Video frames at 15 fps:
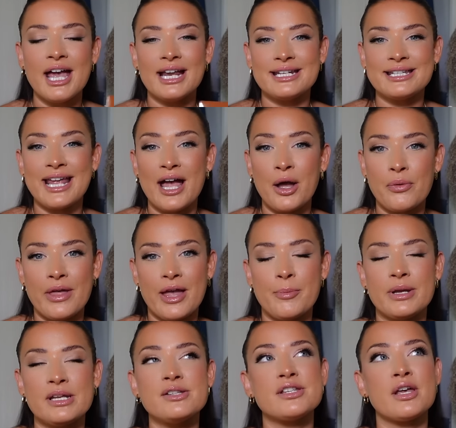Now they are
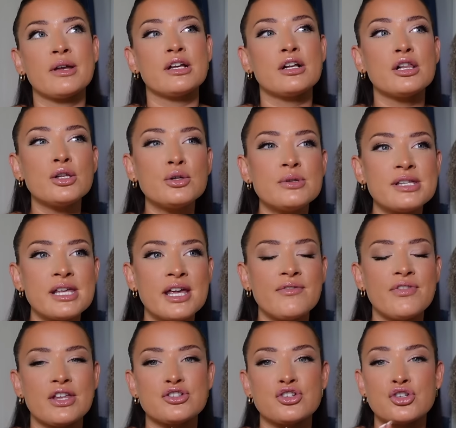being so inclusive,
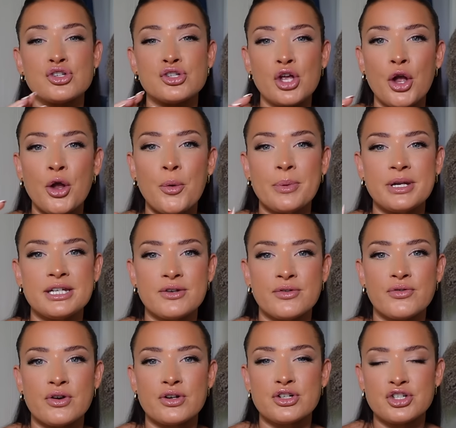there's just so many
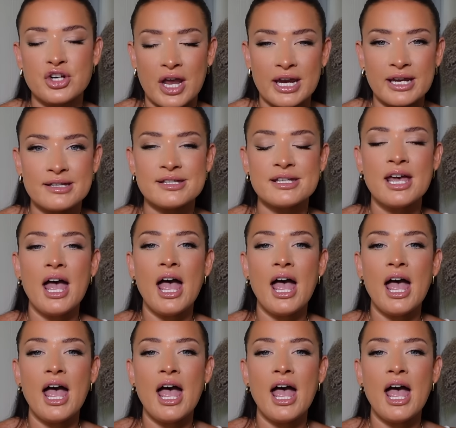different shades